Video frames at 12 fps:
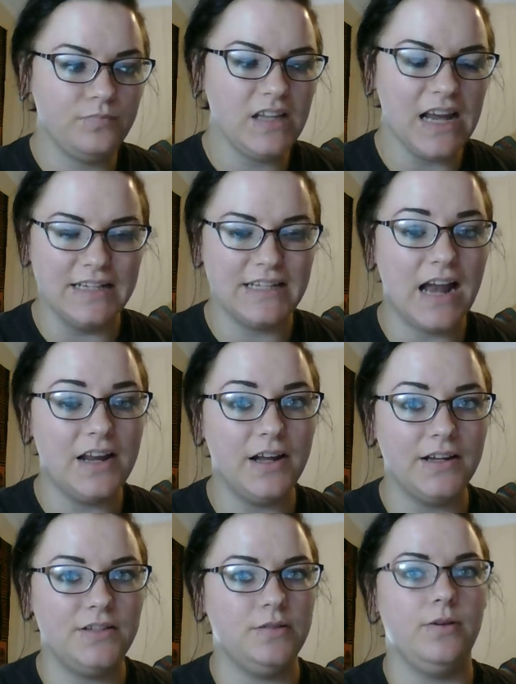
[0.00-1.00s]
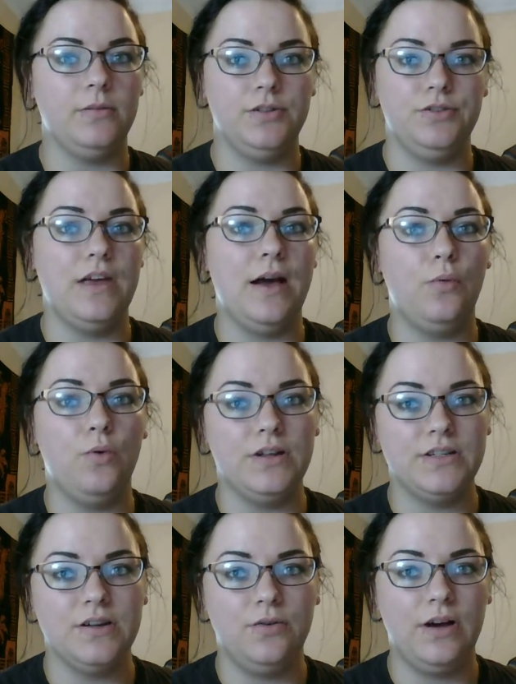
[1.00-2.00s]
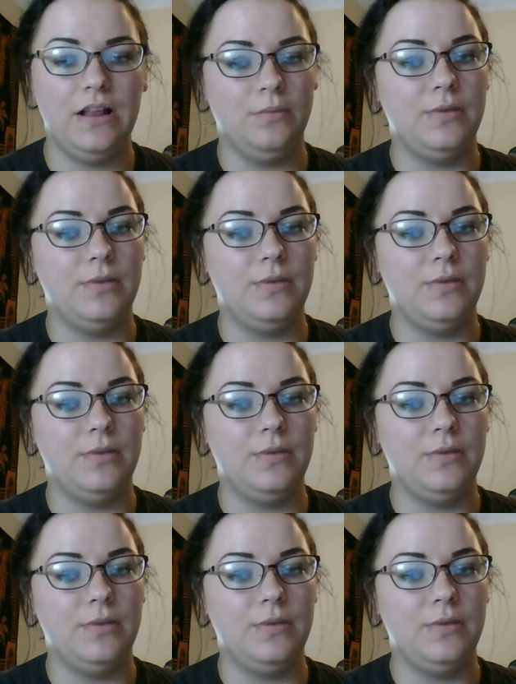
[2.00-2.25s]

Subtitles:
it's kind of nice to be able to do that once in a while,